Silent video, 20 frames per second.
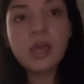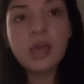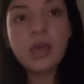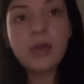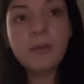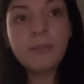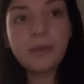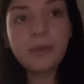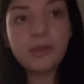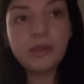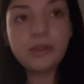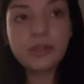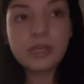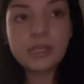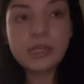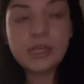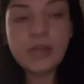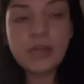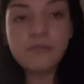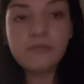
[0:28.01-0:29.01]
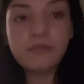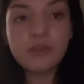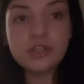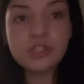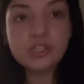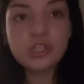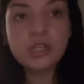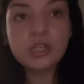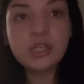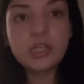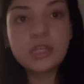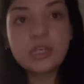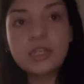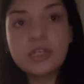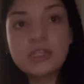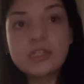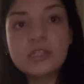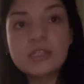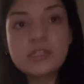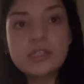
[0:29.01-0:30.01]
American and French
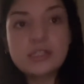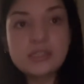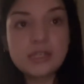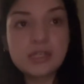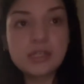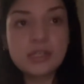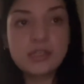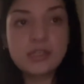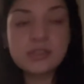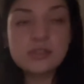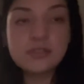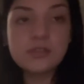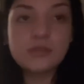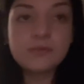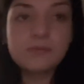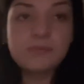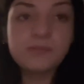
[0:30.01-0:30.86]
Canadian descendants.